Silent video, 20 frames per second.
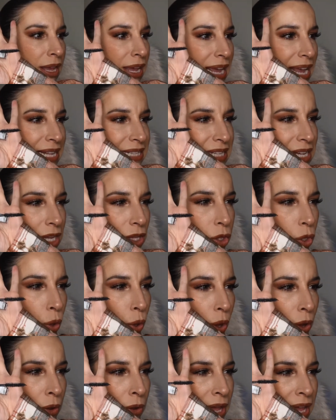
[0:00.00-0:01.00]
It's like
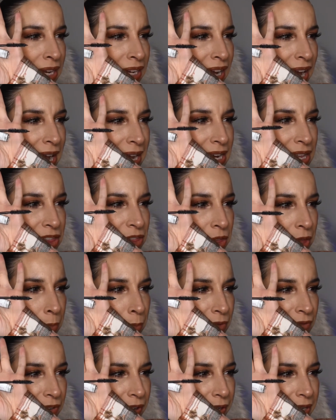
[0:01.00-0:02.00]
long and kind of thin,
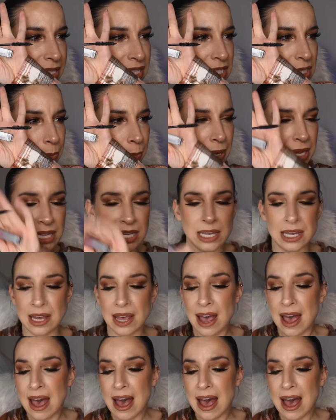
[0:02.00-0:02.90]
but very spiky.